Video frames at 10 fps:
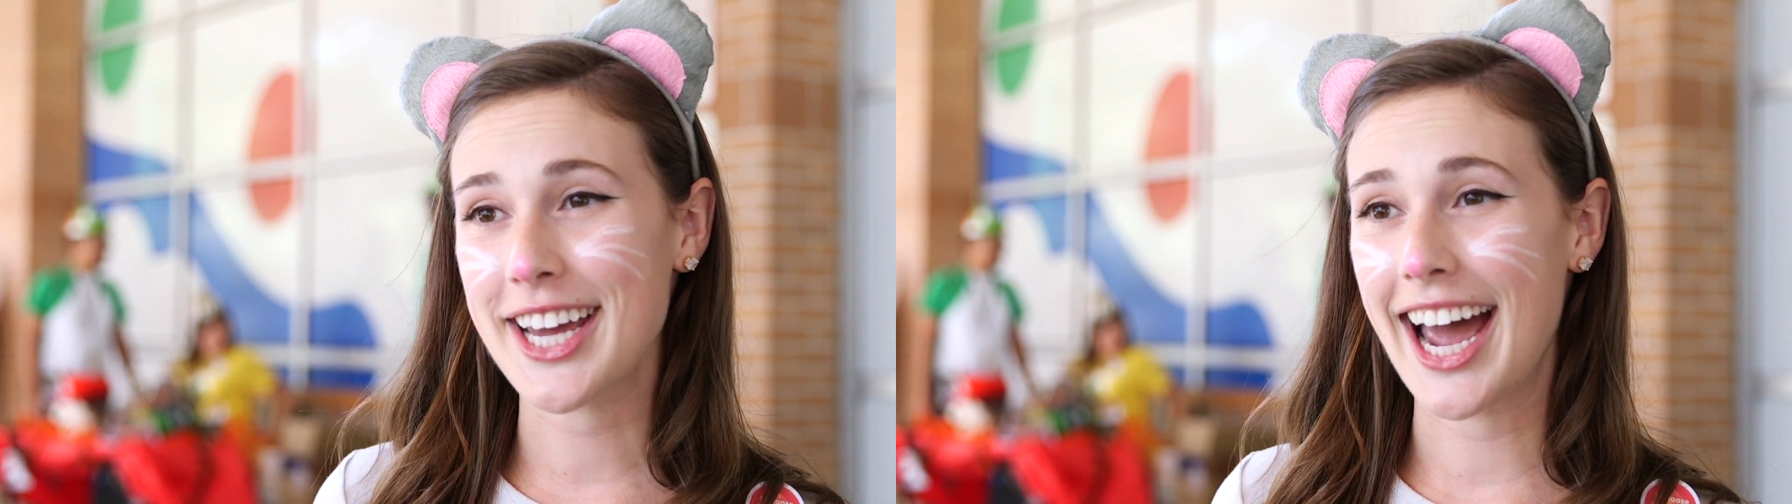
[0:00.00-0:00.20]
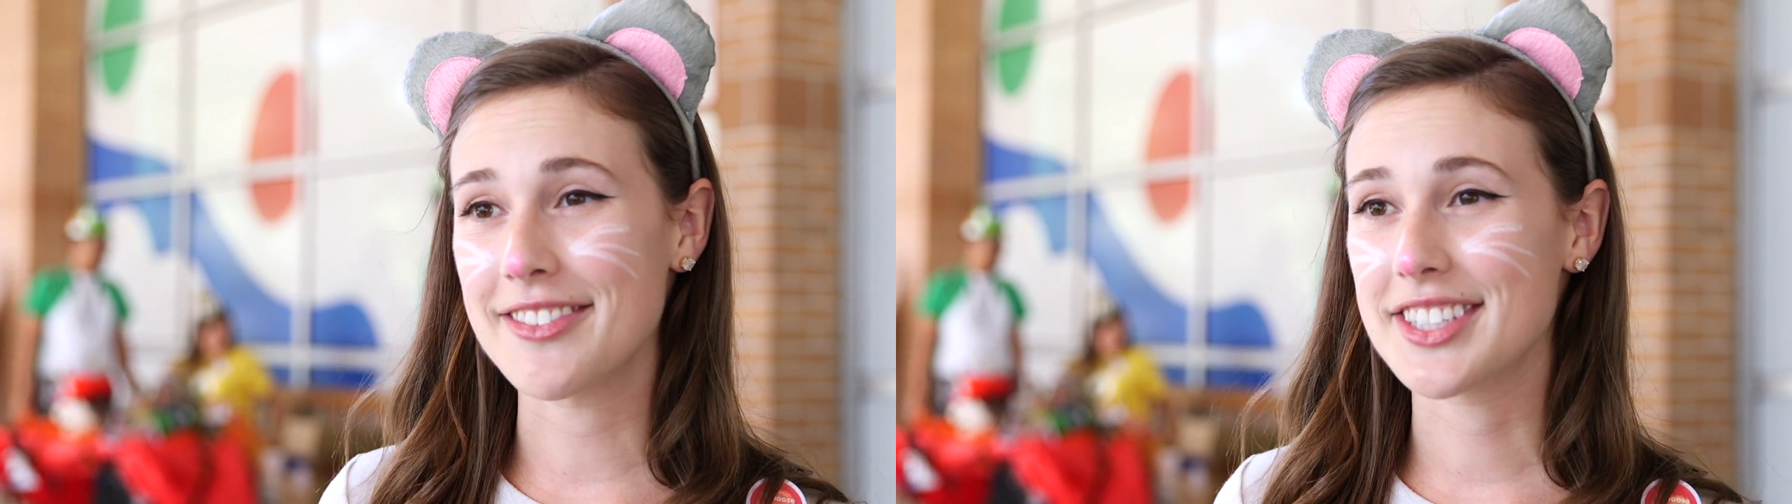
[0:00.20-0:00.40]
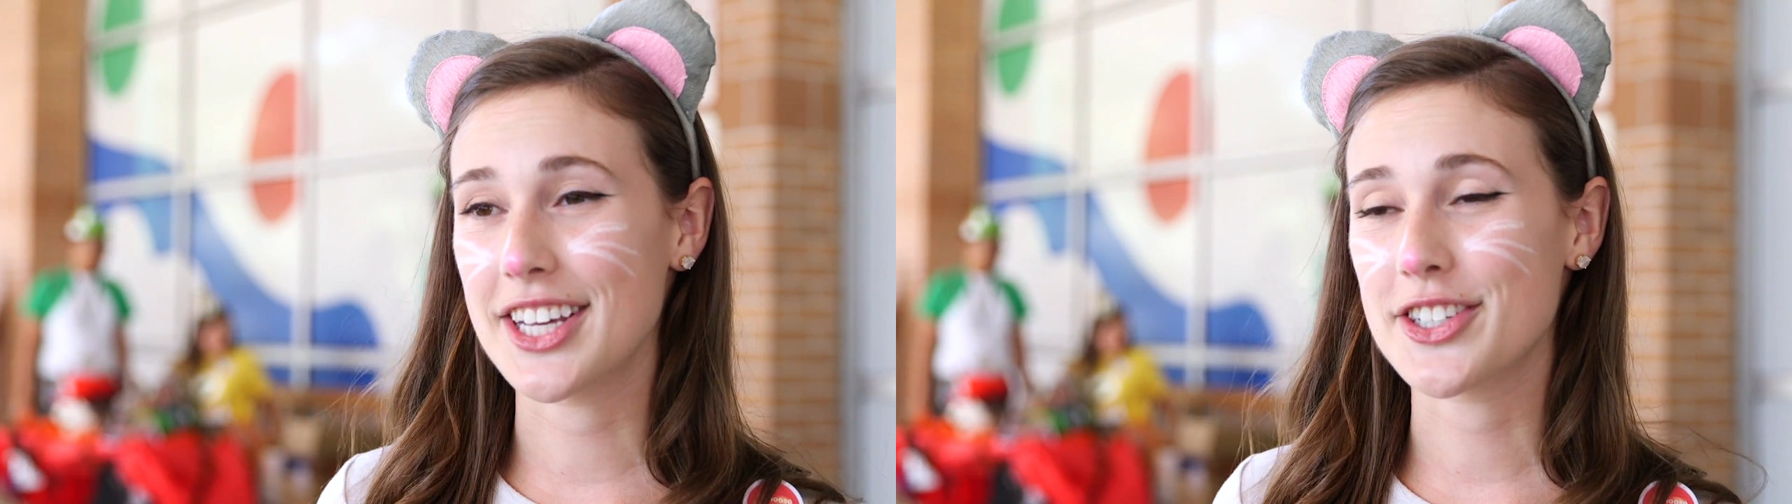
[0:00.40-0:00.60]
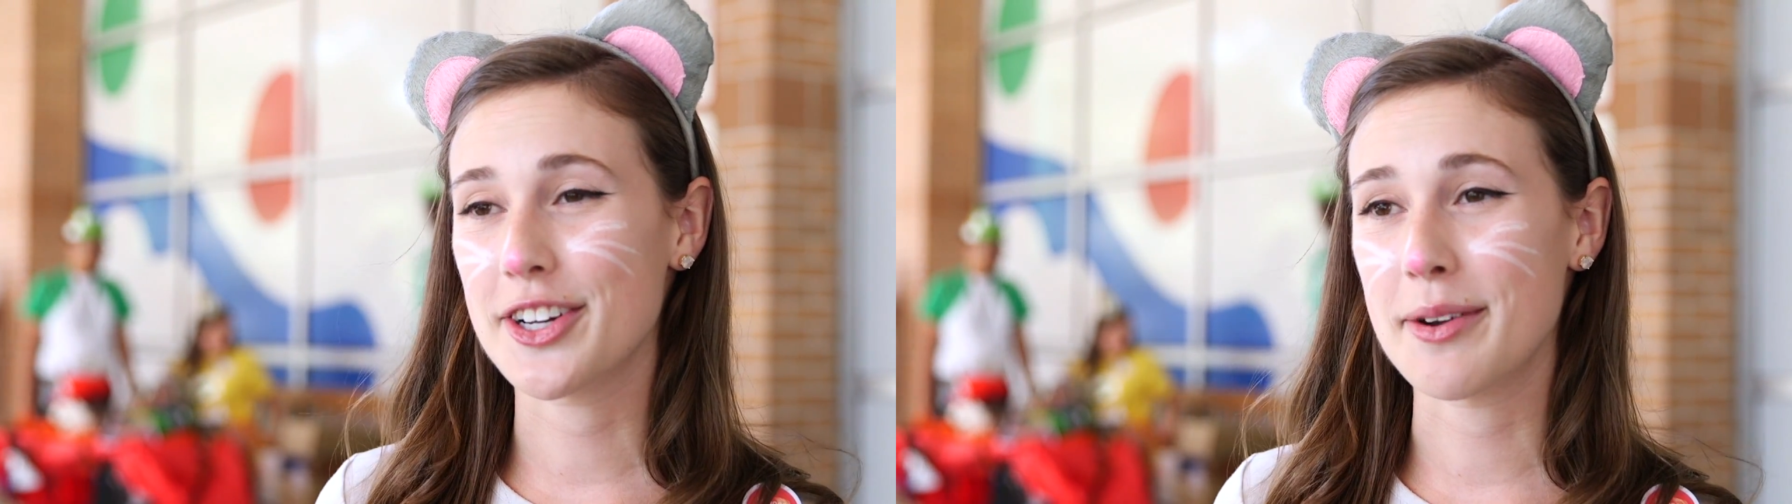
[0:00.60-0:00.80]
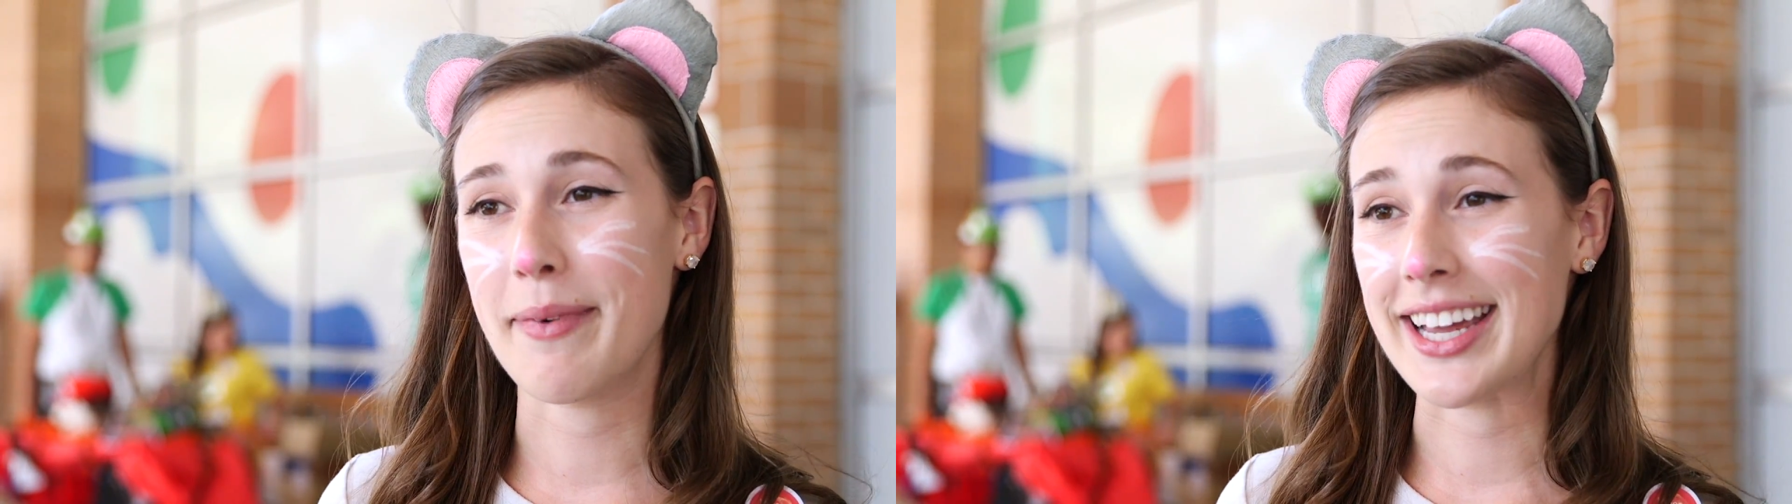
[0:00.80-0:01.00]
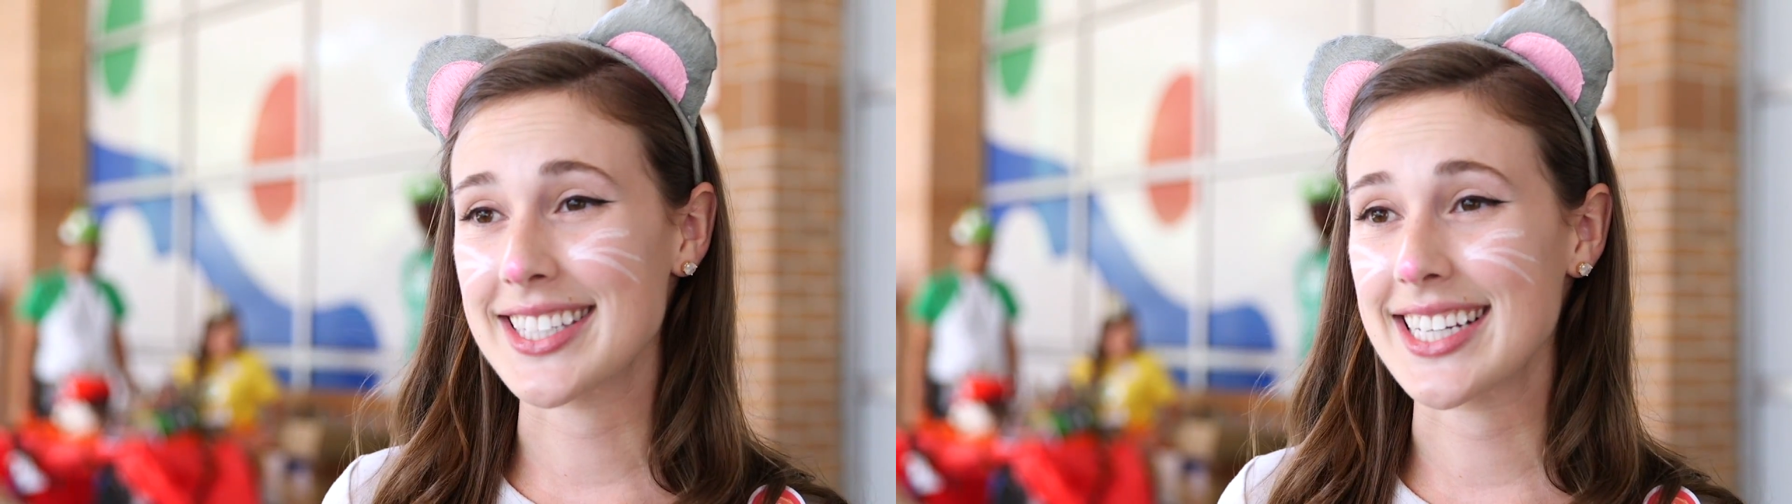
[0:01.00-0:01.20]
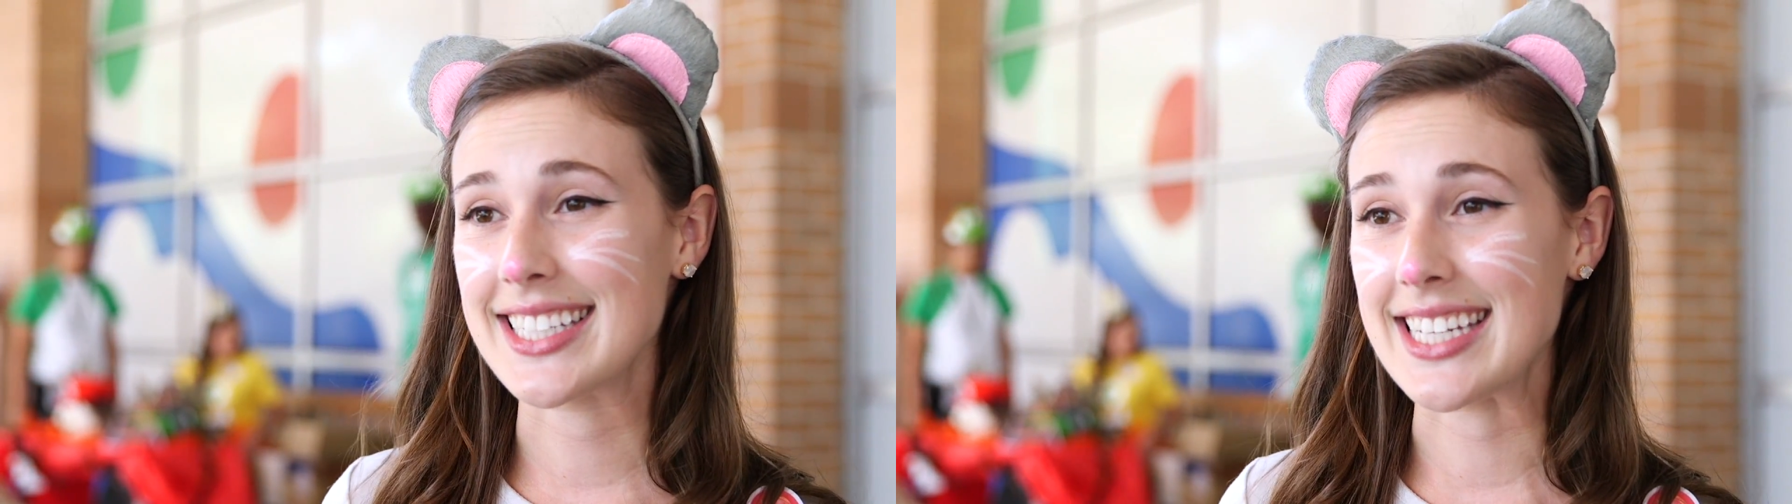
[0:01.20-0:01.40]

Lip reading: have such an amazing